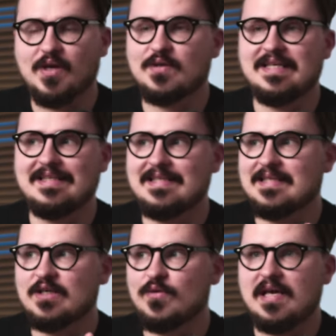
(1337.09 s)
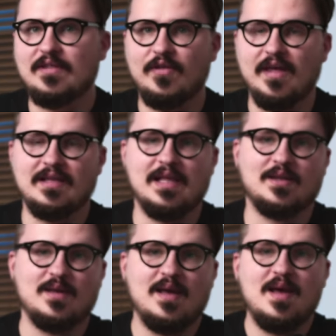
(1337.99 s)
because it is a great thing
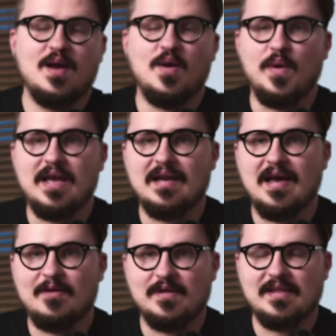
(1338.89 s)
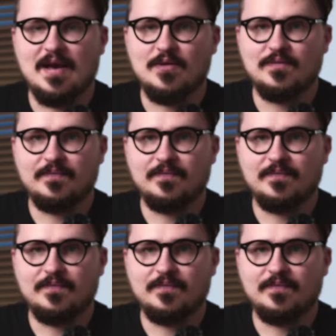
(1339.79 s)
that we can have it now.